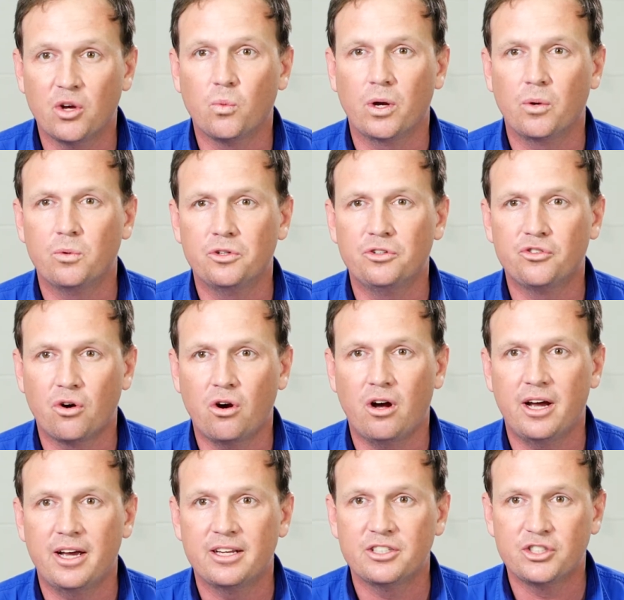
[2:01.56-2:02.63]
that we would
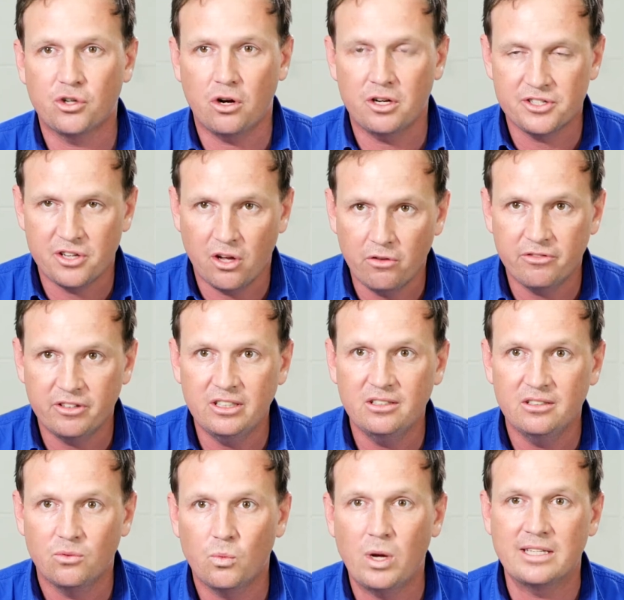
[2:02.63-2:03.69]
try Tri-Solfen
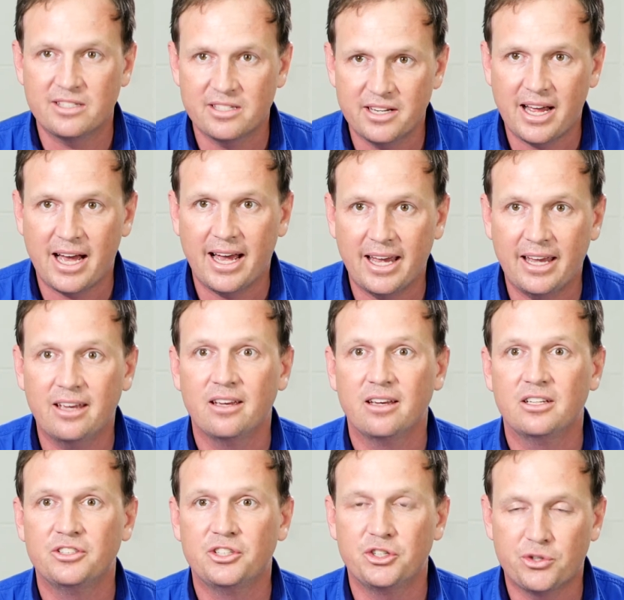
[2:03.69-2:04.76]
once a day
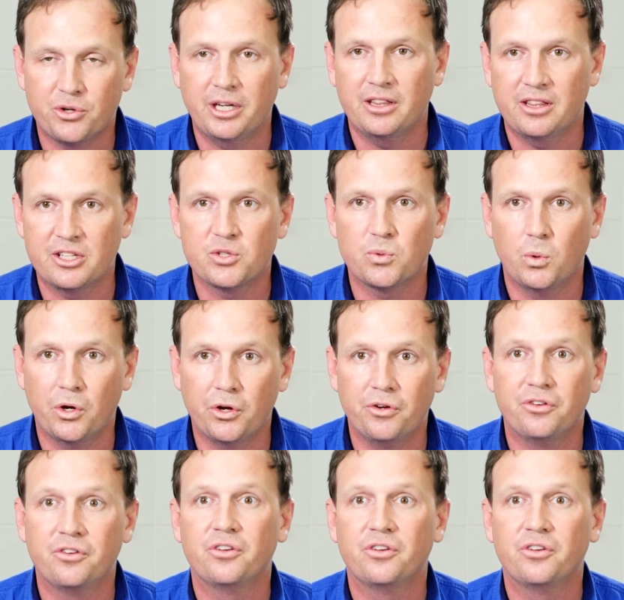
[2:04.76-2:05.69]
to treat this wound.